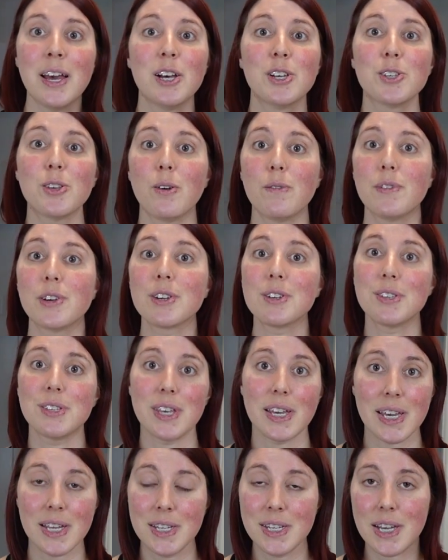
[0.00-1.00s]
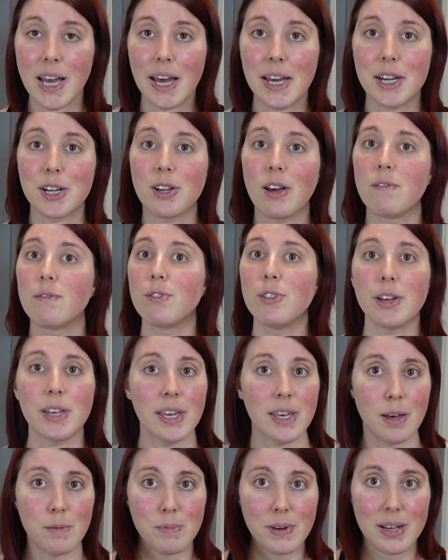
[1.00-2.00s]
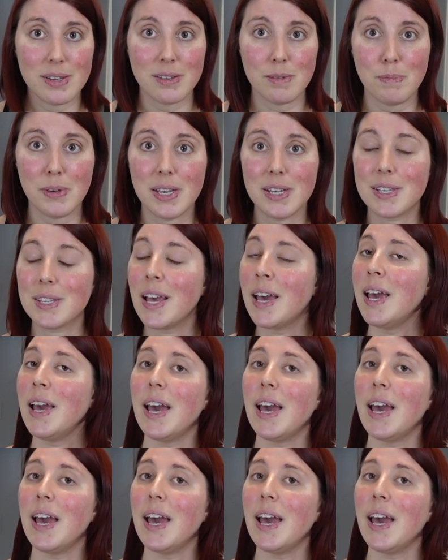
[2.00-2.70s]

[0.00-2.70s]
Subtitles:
So if you're sick and tired of looking up recipes